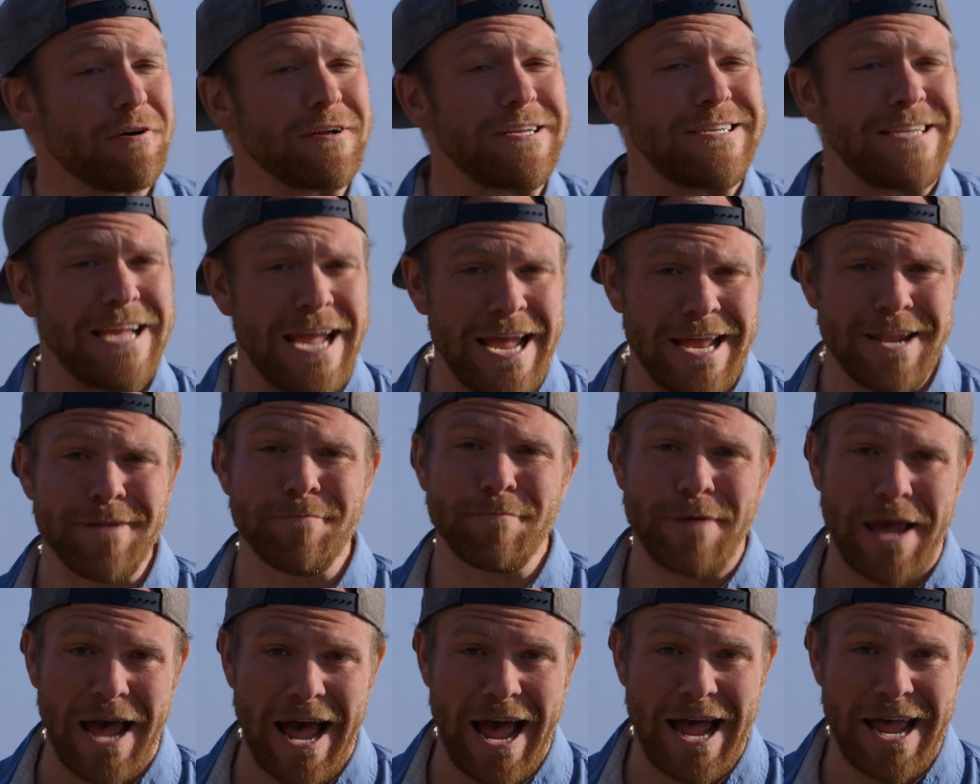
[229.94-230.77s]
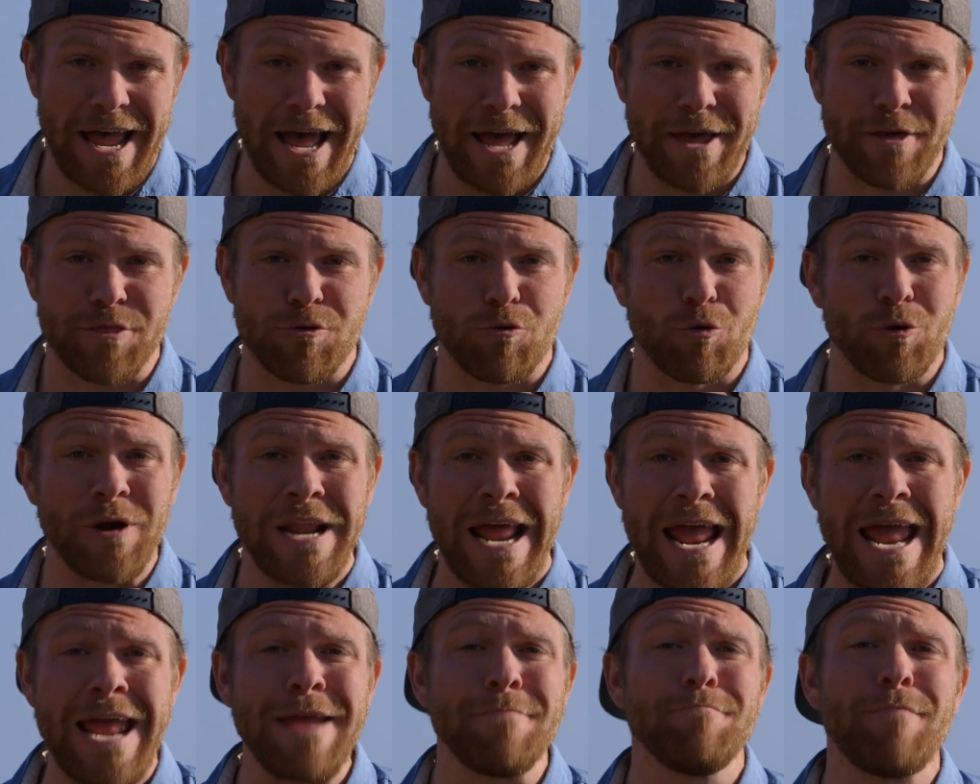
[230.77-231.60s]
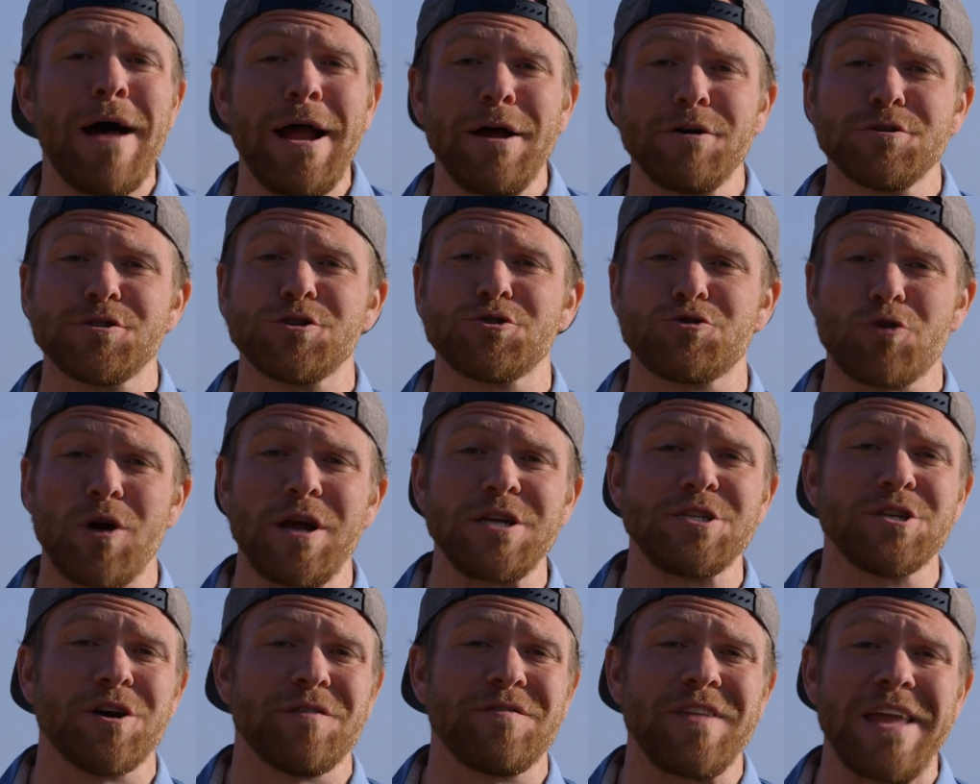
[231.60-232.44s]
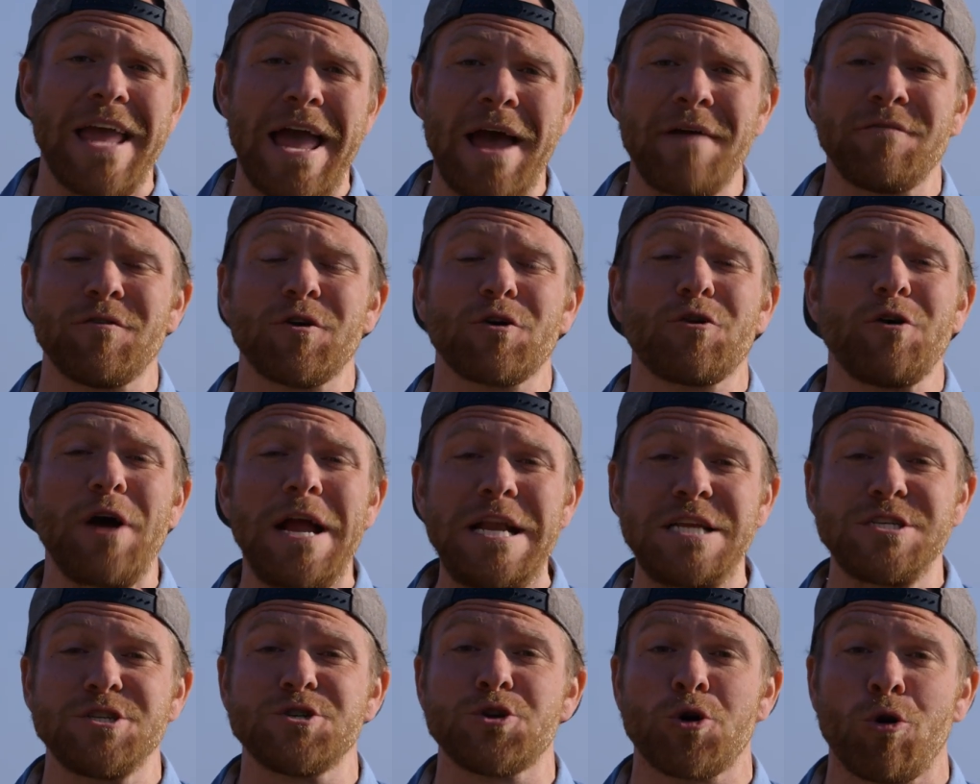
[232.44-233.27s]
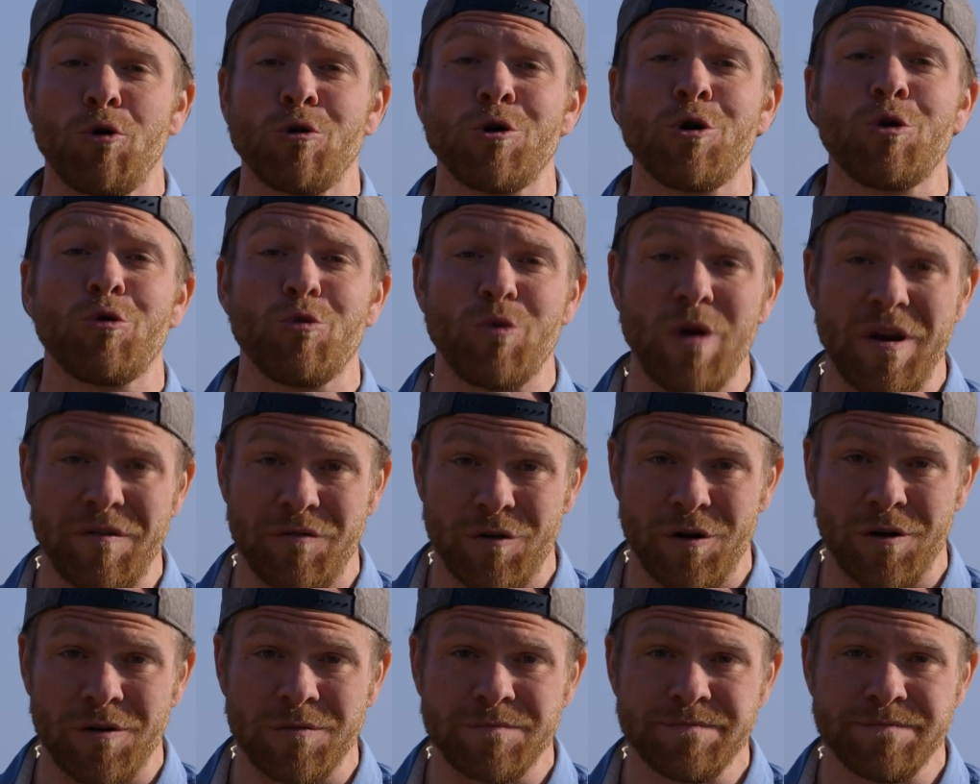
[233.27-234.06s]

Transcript: a tandem kayak through an eight mile stretch of the Everglades Turner River.